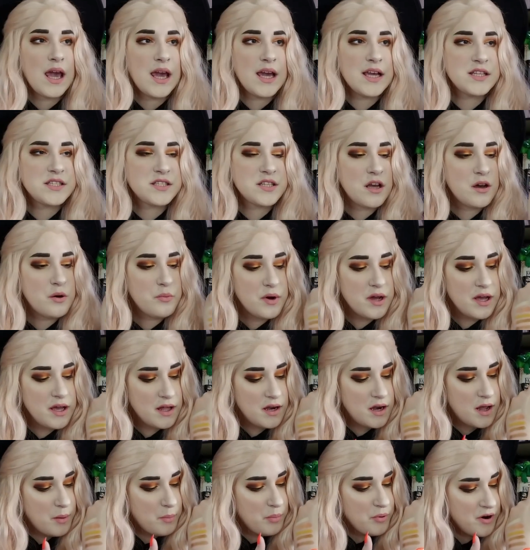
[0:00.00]
And so
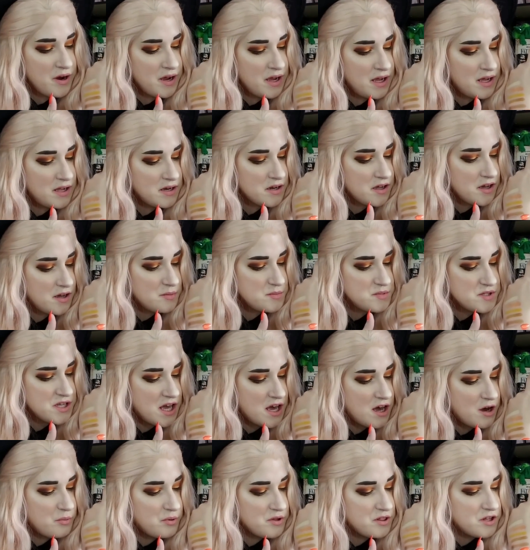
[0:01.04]
when a brand comes
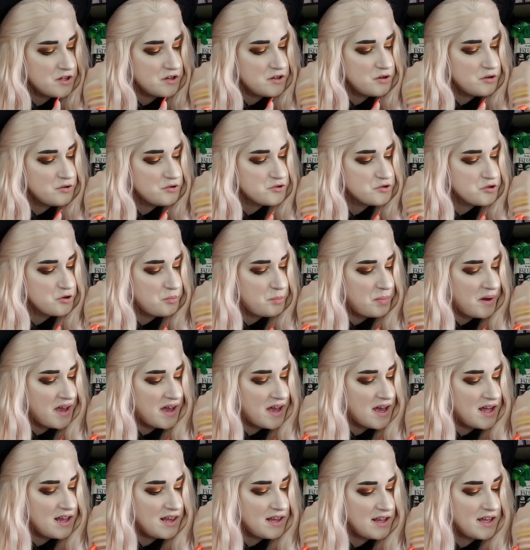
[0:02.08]
out with a neutral
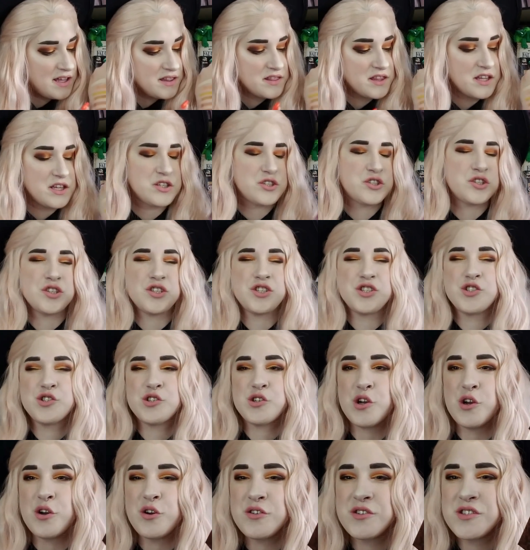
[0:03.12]
palette that just
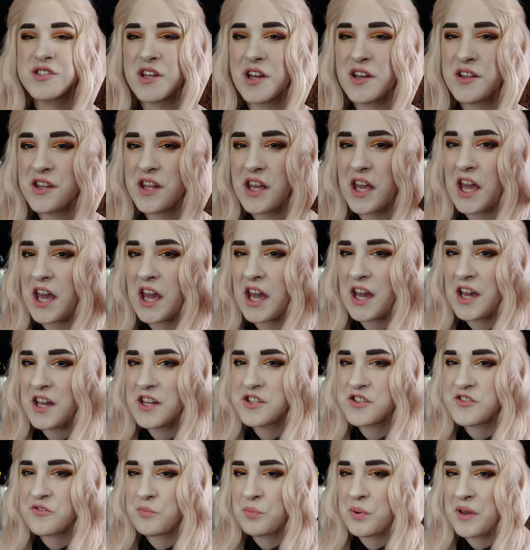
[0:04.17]
skirts on the
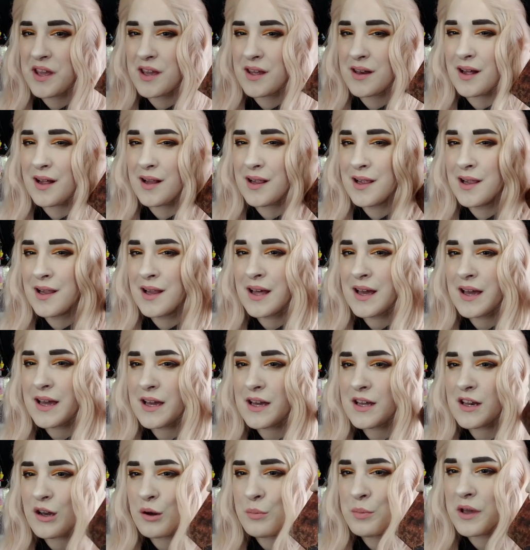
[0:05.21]
edge of being a
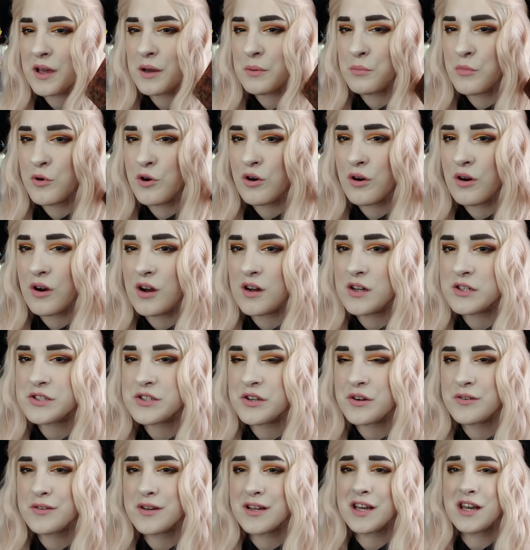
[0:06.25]
little bit more
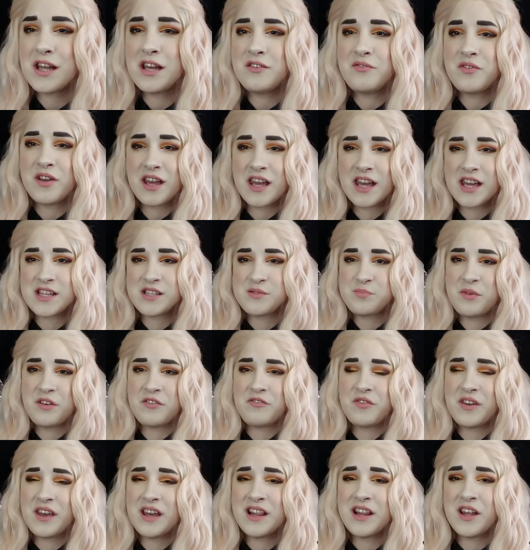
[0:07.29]
alternative, it gets me
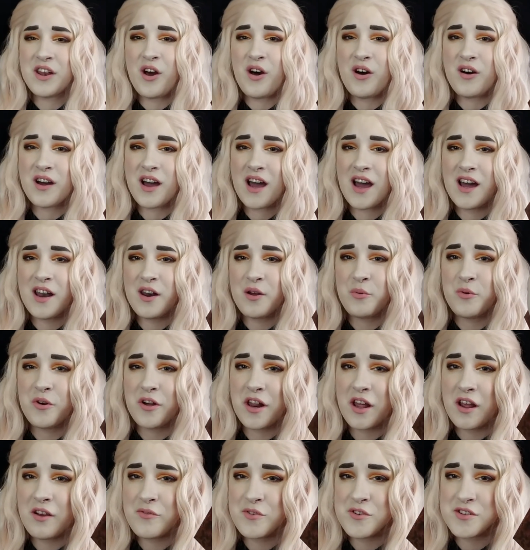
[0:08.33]
feeling all kind of
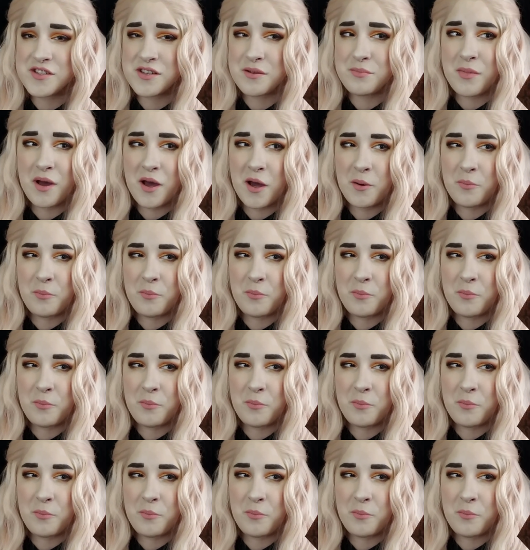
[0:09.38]
whatevers in my